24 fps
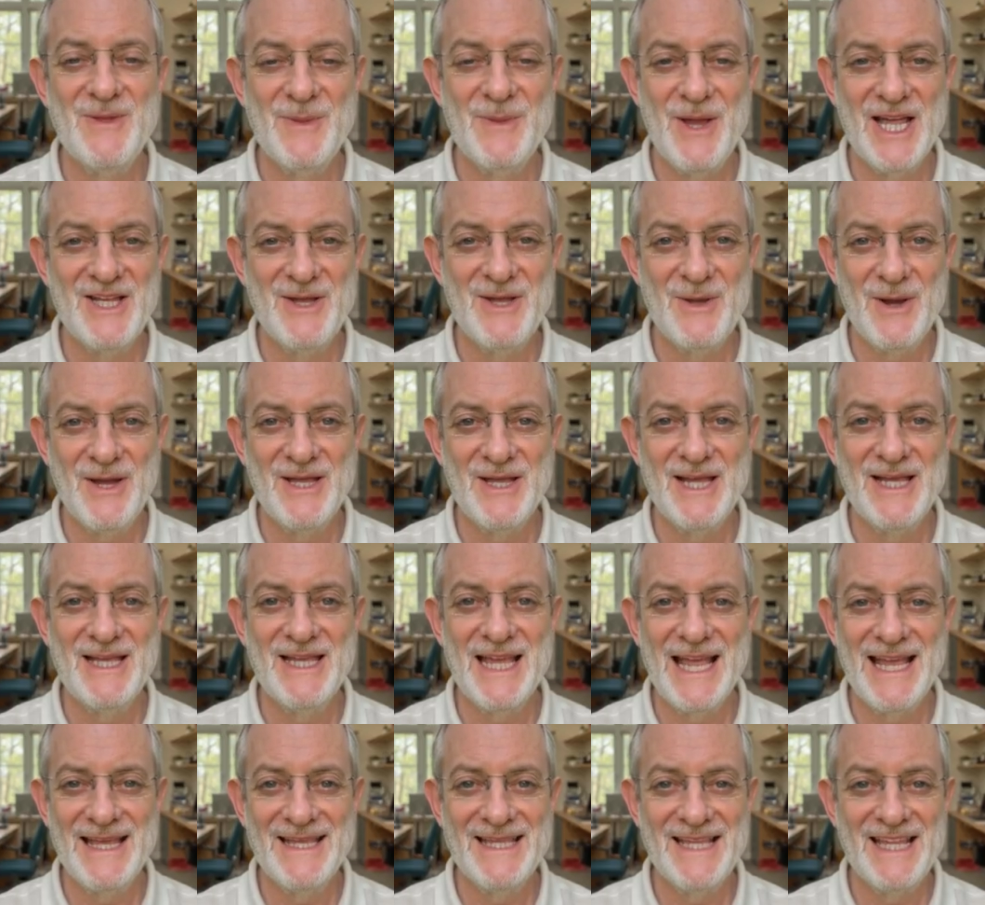resources
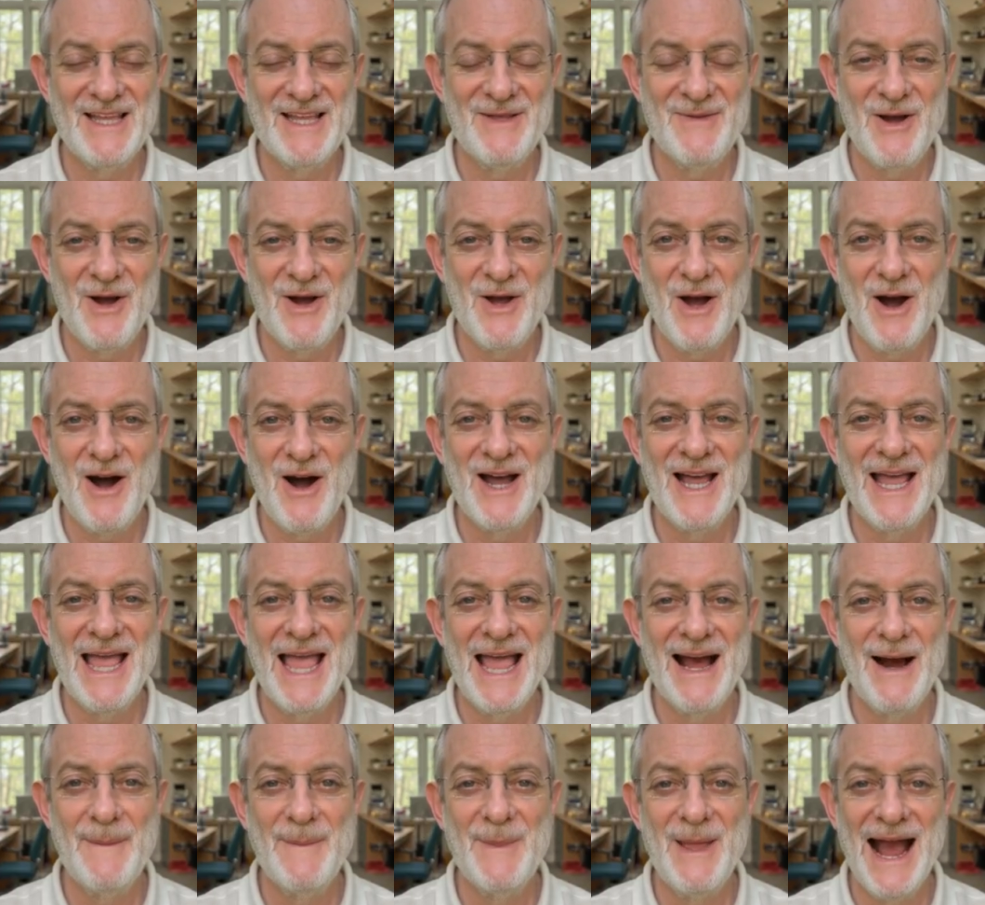exist for learning
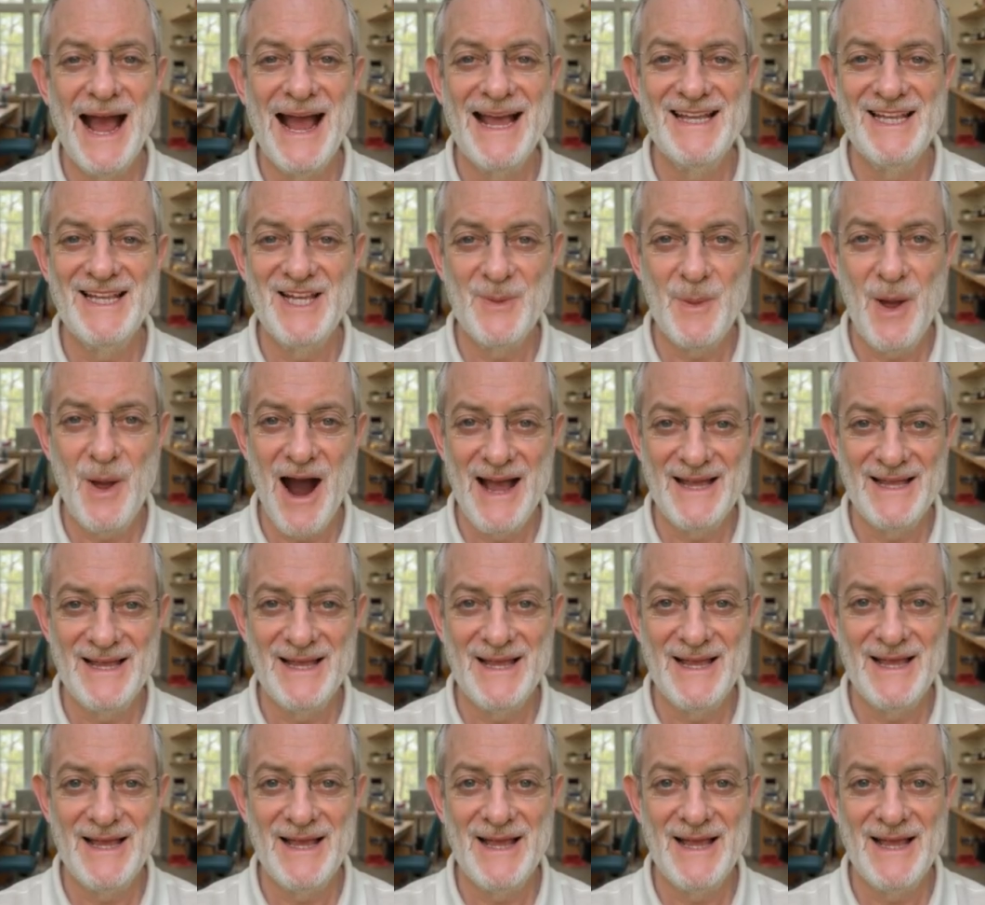and applying SWOT.